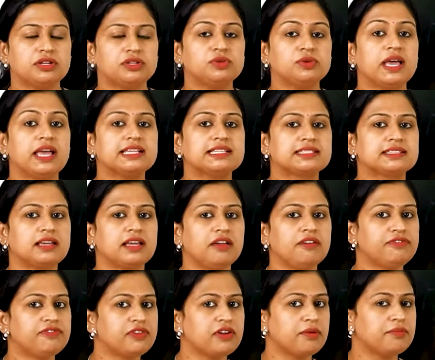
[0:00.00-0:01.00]
to
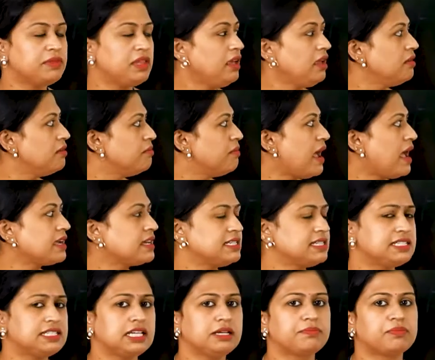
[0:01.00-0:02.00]
escape from the
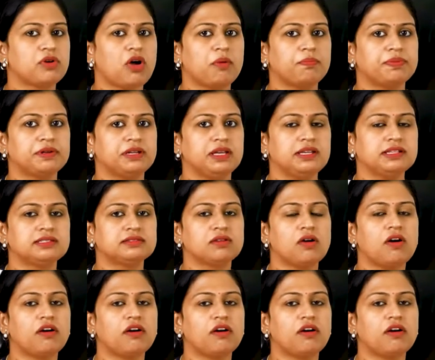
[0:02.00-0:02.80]
magnetic properties